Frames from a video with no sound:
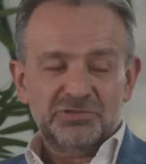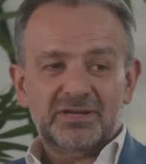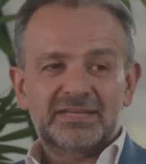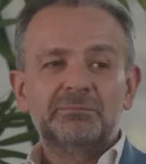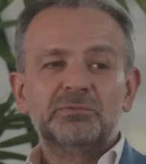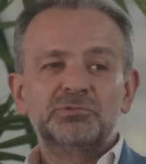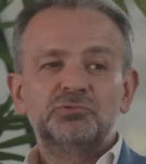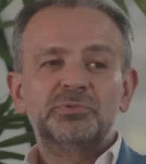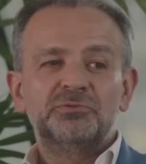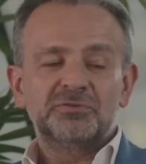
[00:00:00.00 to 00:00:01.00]
You are capable
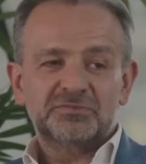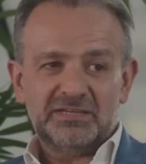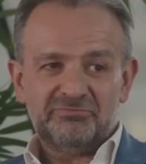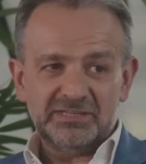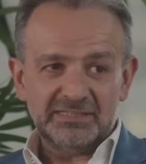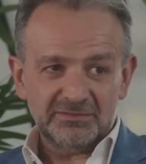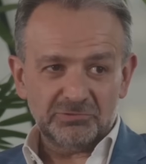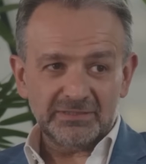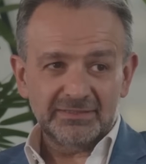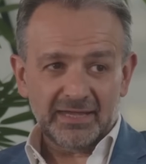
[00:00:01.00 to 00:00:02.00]
to put yourself
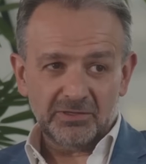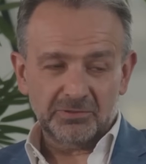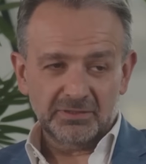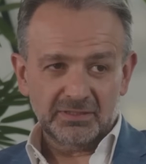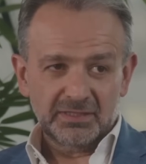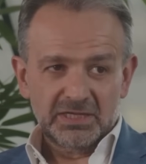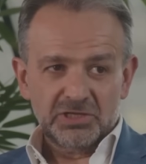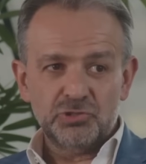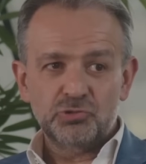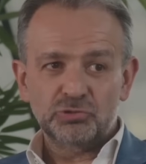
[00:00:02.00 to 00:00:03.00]
into a dialogue.
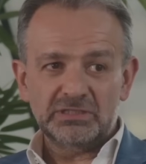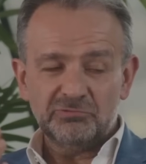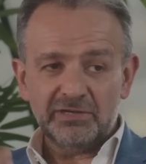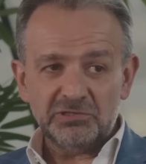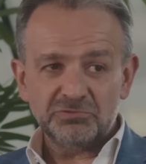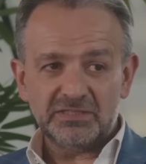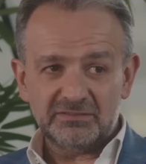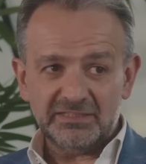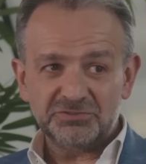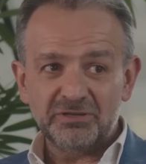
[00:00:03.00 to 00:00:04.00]
You know that when you say
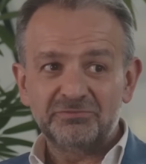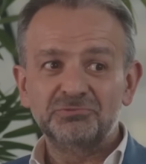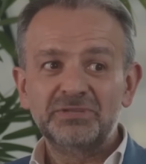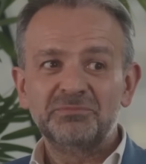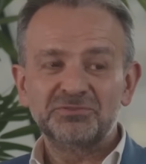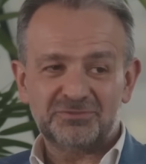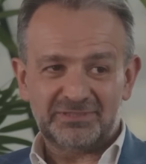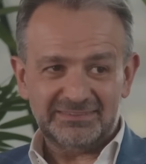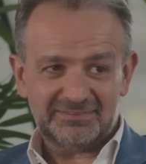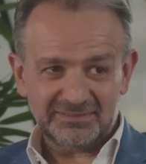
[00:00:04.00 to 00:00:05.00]
things, you have to
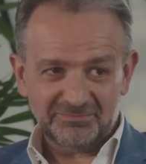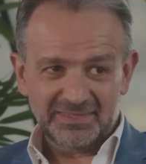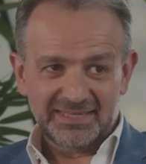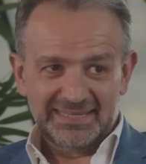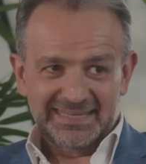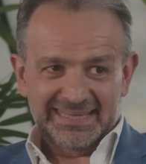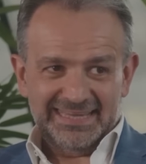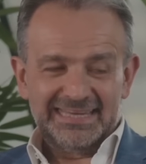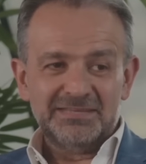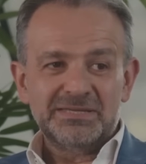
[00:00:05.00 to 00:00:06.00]
demonstrate.
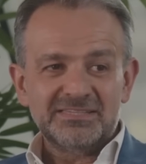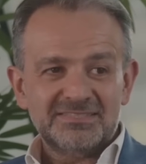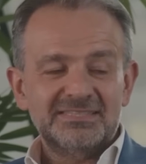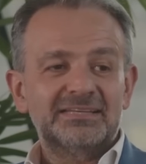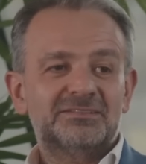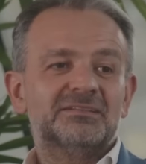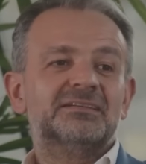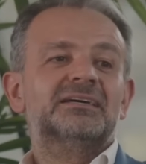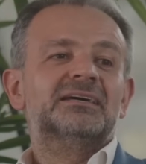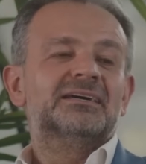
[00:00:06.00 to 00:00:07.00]
And it means that
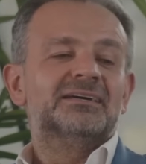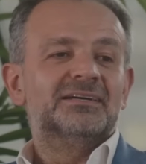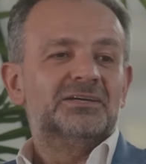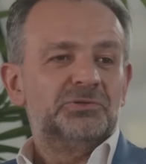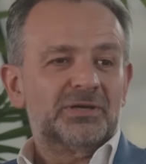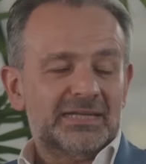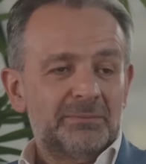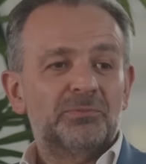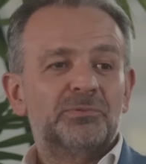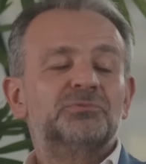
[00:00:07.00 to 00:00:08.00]
you are
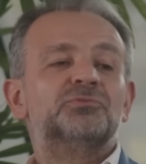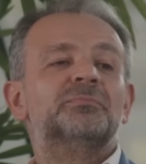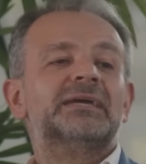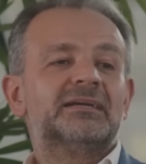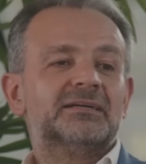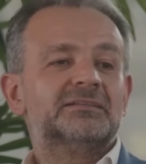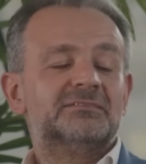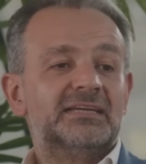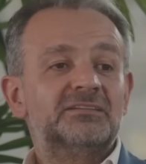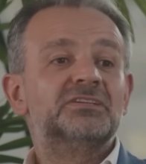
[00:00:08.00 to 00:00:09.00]
capable to make
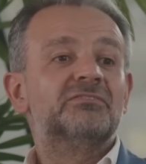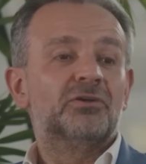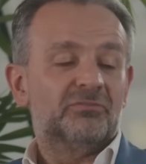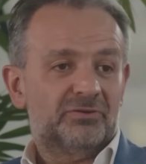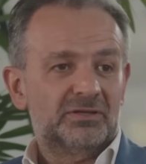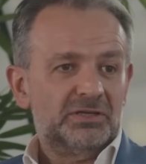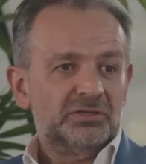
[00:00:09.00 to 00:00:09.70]
things evolve.